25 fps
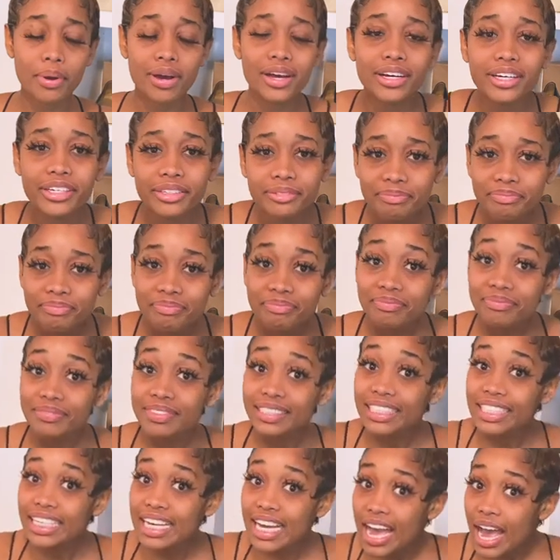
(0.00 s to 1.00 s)
but
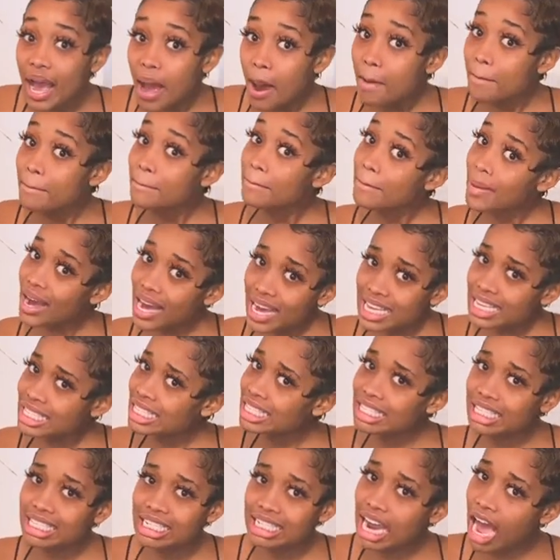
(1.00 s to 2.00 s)
my
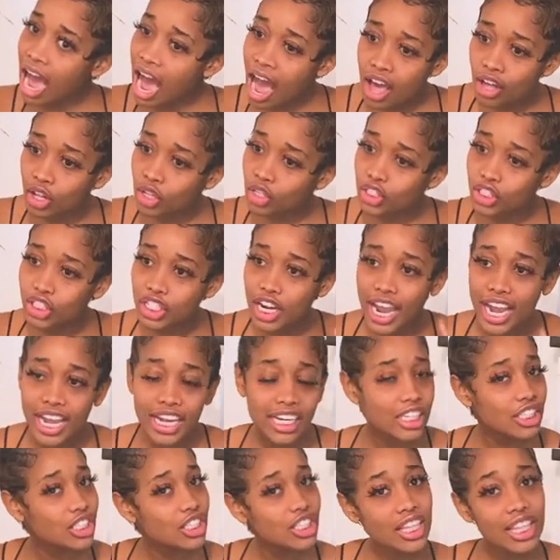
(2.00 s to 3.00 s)
style
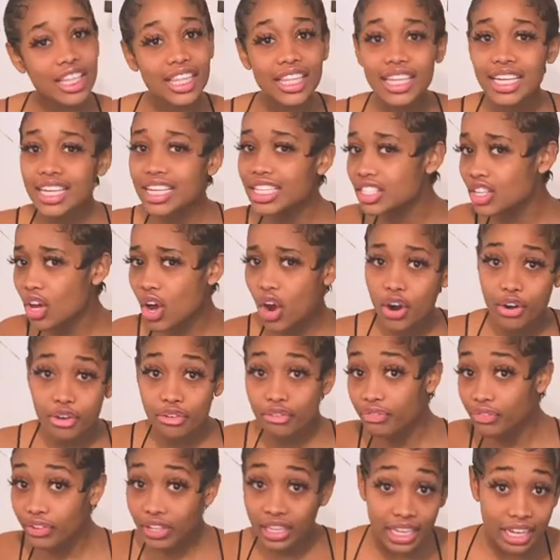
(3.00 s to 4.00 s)
changed. These
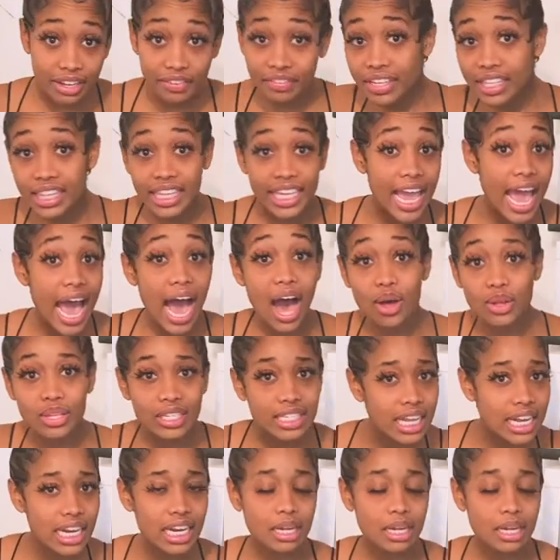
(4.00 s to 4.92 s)
aren't for leaving the house